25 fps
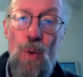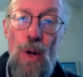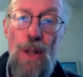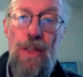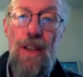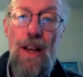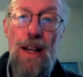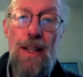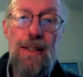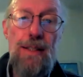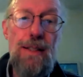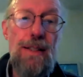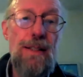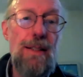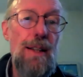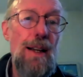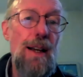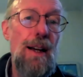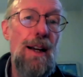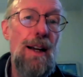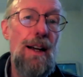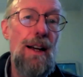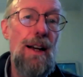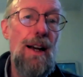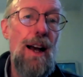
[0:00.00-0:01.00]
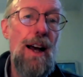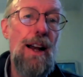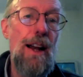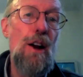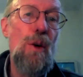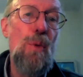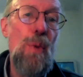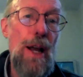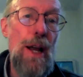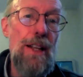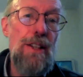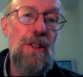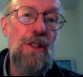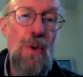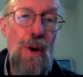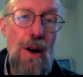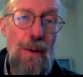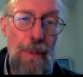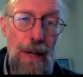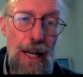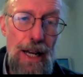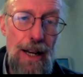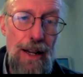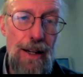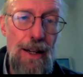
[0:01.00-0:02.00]
with us on our way to
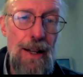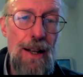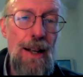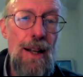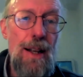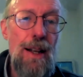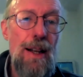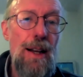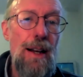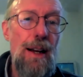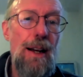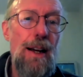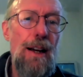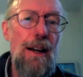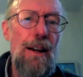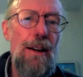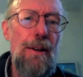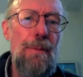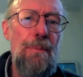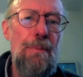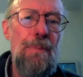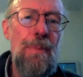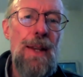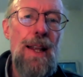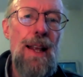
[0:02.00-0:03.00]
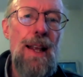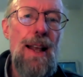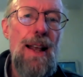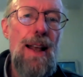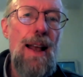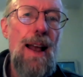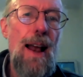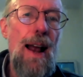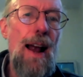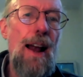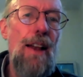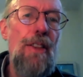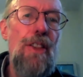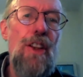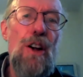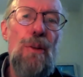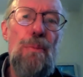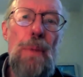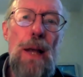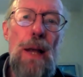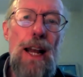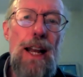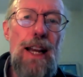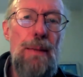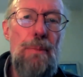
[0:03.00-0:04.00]
our meeting. And there
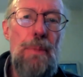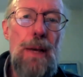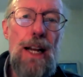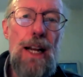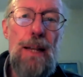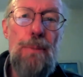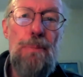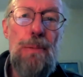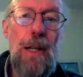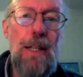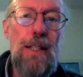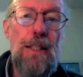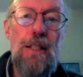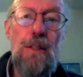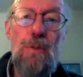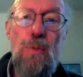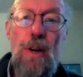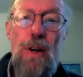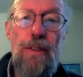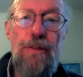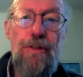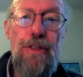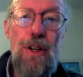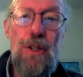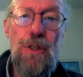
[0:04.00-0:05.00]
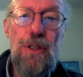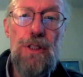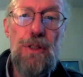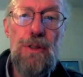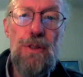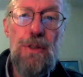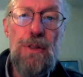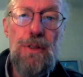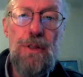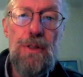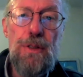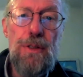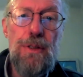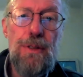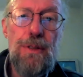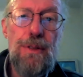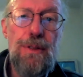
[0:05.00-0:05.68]
are many, many places where folks,